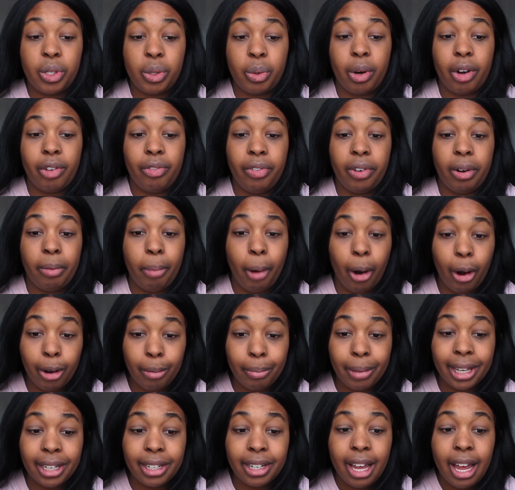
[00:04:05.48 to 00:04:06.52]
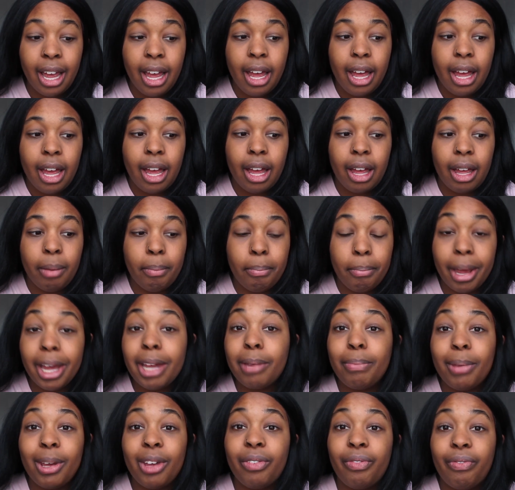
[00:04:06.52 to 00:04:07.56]
square foot apartment
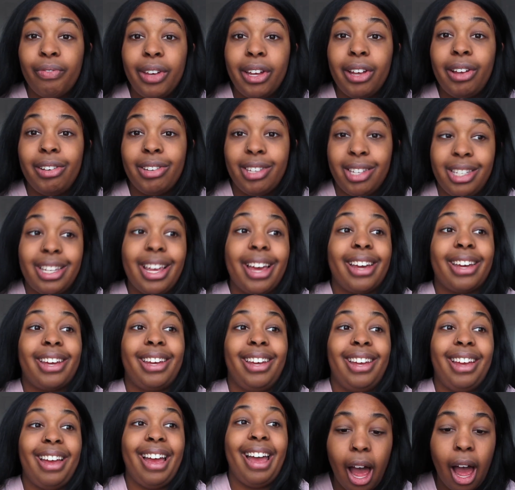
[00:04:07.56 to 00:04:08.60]
made me feel sick.